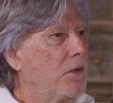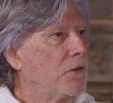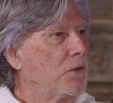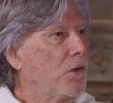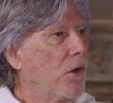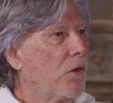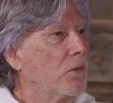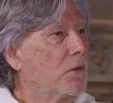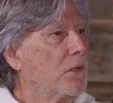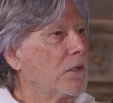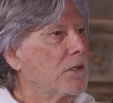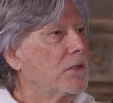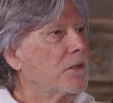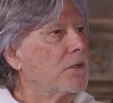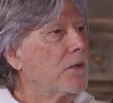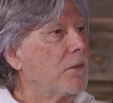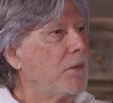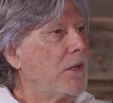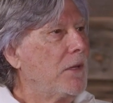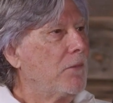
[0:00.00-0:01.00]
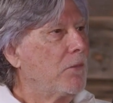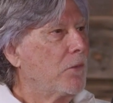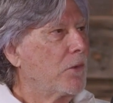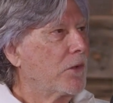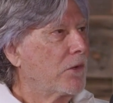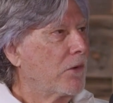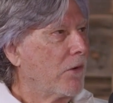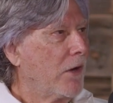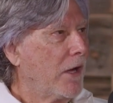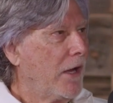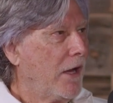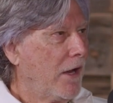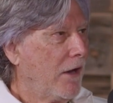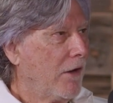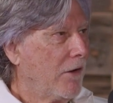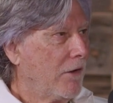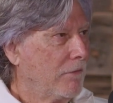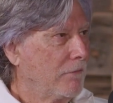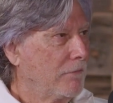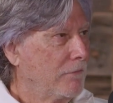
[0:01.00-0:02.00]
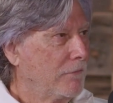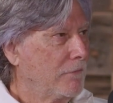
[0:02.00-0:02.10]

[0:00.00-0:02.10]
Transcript: Don't listen to people with gray hair.